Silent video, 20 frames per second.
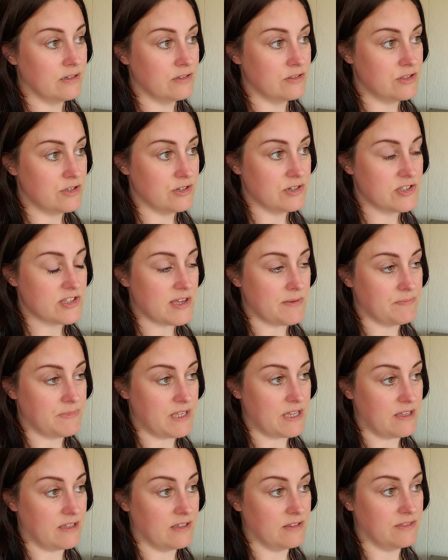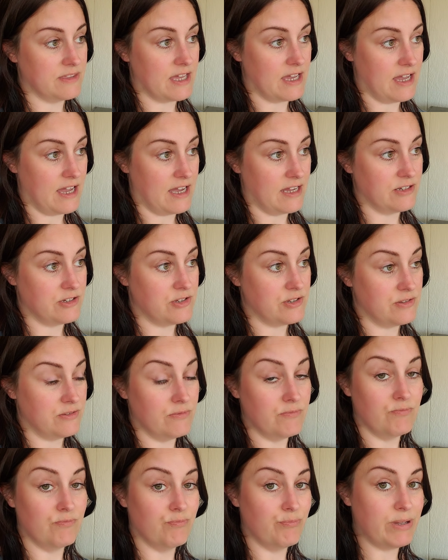took something that had
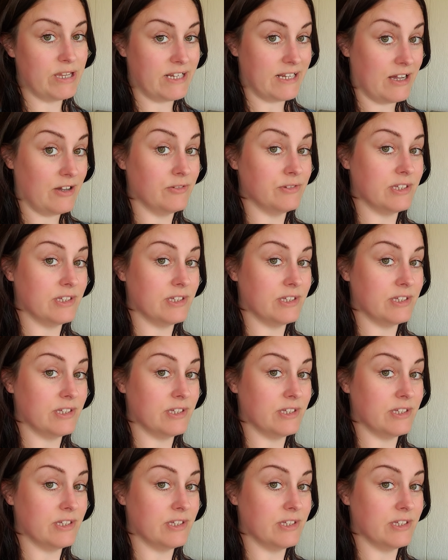been out